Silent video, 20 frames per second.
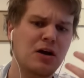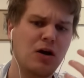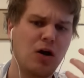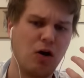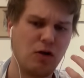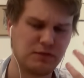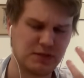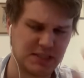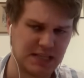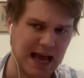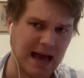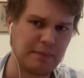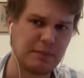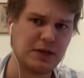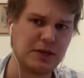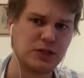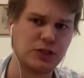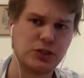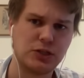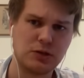of
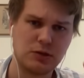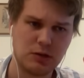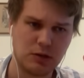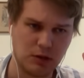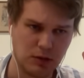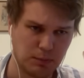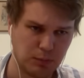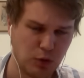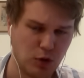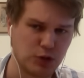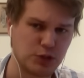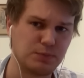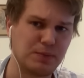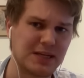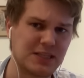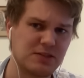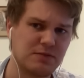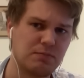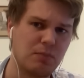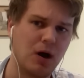damage the
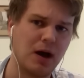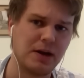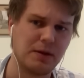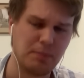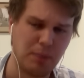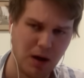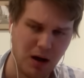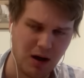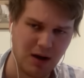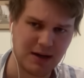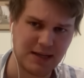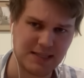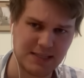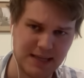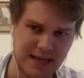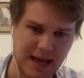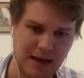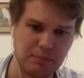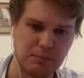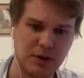prospects of minor parties
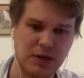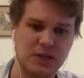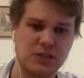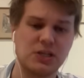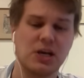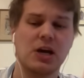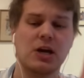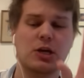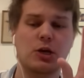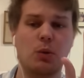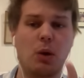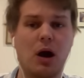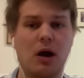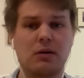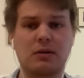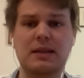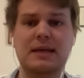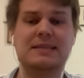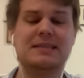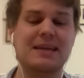again, because you are
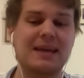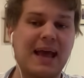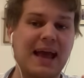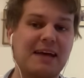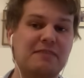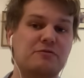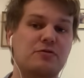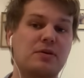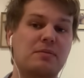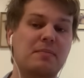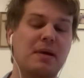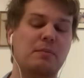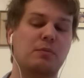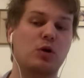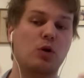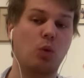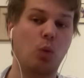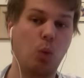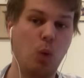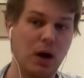electing every
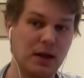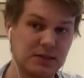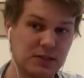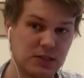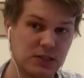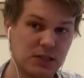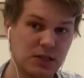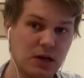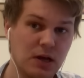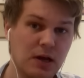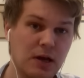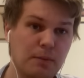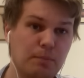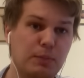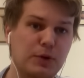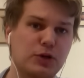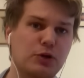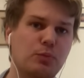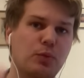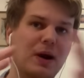member at once,
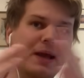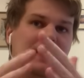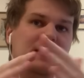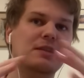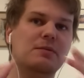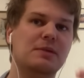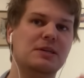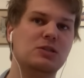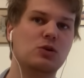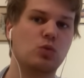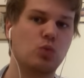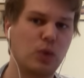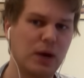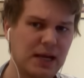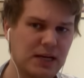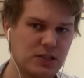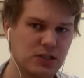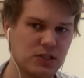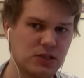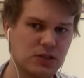but you're breaking them into
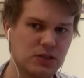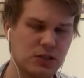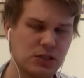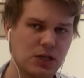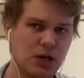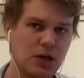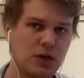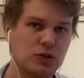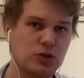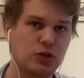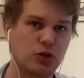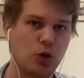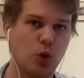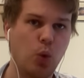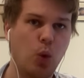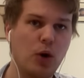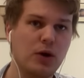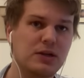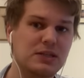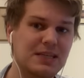regions, so the
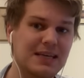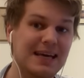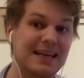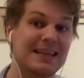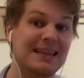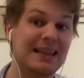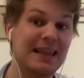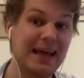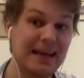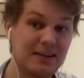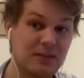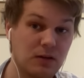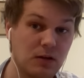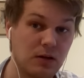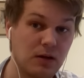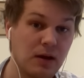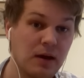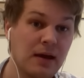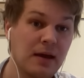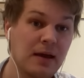quota to get
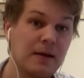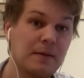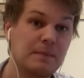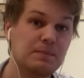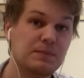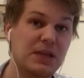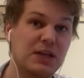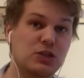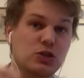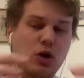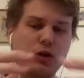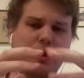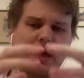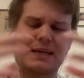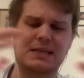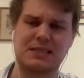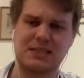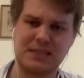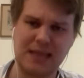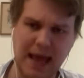elected is not
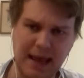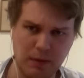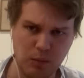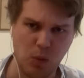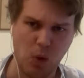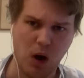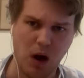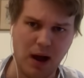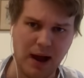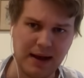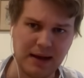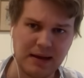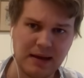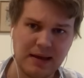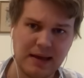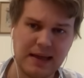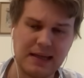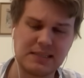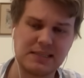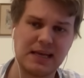like statewide,
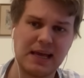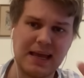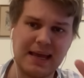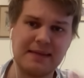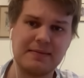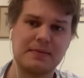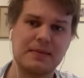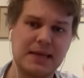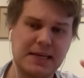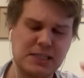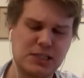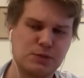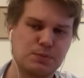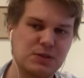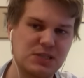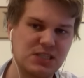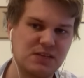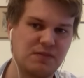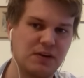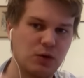it's in these
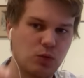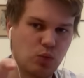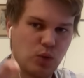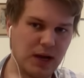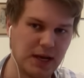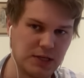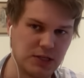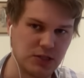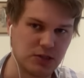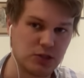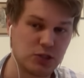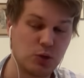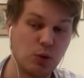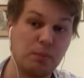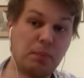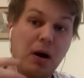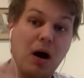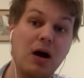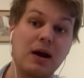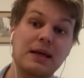specific regions. So a
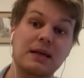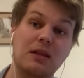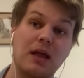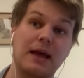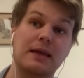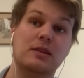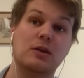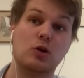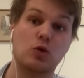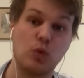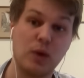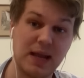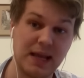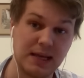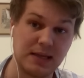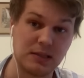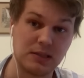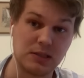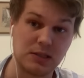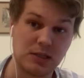party like the
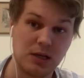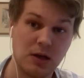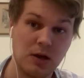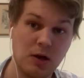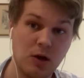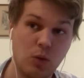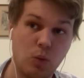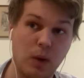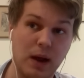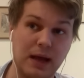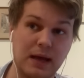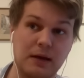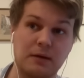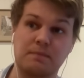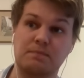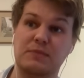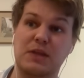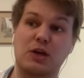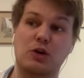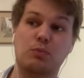Greens, where
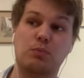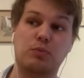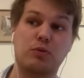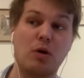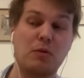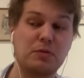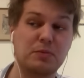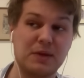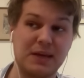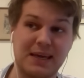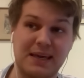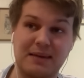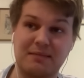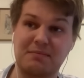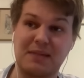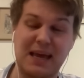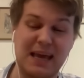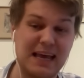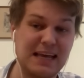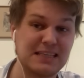they could probably
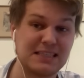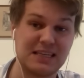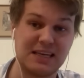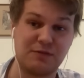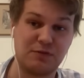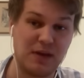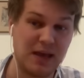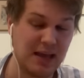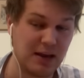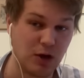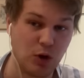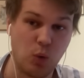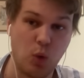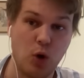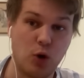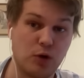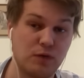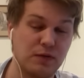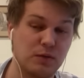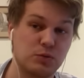easily hit a
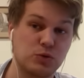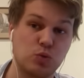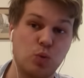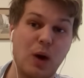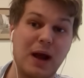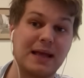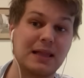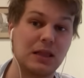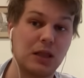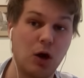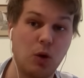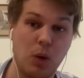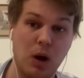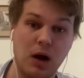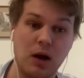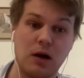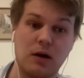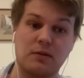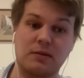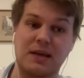quota if it was way
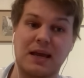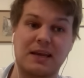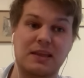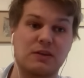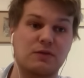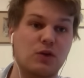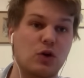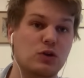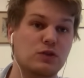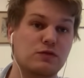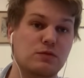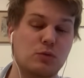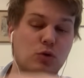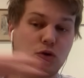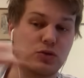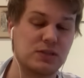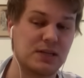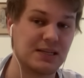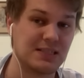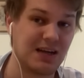lower, getting the votes from
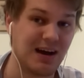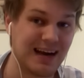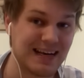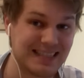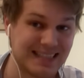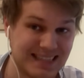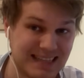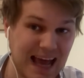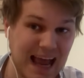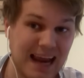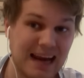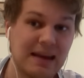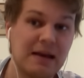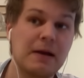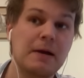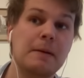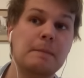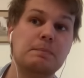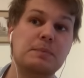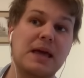across the entire state,
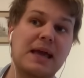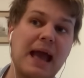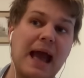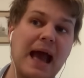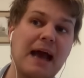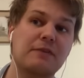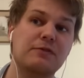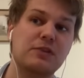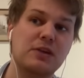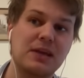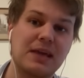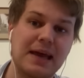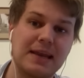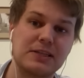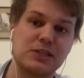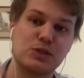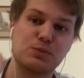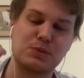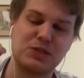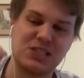they have to get
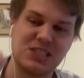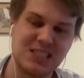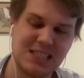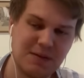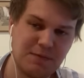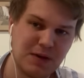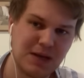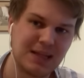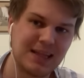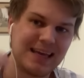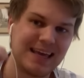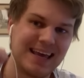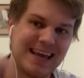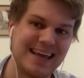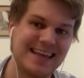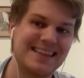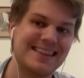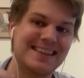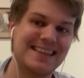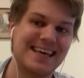it specifically
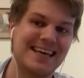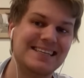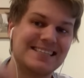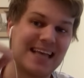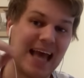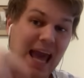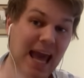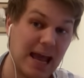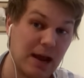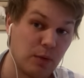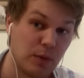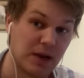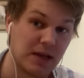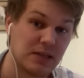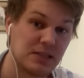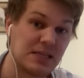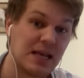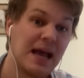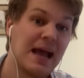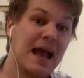in these
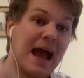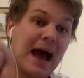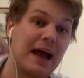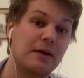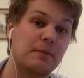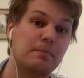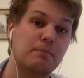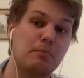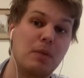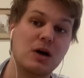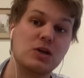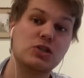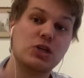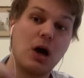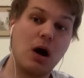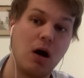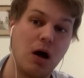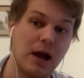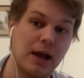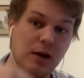areas at a much
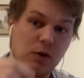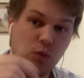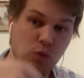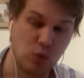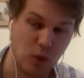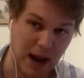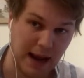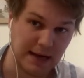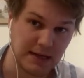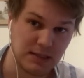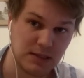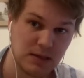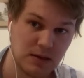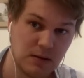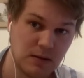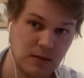higher rate.